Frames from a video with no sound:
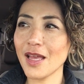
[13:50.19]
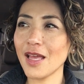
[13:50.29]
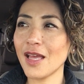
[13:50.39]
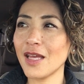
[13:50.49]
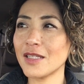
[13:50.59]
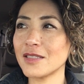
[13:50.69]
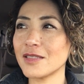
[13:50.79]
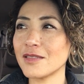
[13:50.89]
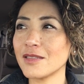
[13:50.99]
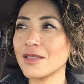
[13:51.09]

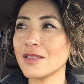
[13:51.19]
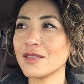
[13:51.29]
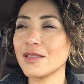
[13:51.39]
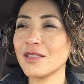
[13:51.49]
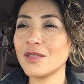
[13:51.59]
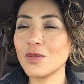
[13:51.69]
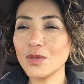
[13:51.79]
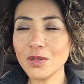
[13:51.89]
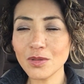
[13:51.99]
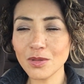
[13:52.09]
and in
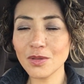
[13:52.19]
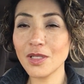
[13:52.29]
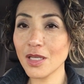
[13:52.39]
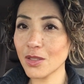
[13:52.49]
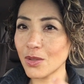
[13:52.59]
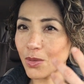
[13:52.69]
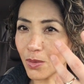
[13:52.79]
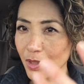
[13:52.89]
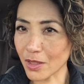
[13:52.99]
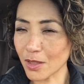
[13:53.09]
order to get
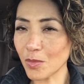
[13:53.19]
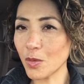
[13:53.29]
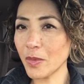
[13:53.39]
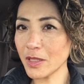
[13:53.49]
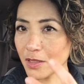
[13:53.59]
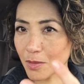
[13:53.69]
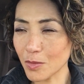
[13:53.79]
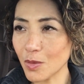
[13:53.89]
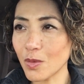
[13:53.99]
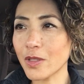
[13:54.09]
going, the momentum
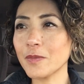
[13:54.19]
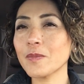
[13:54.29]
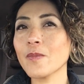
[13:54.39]
going,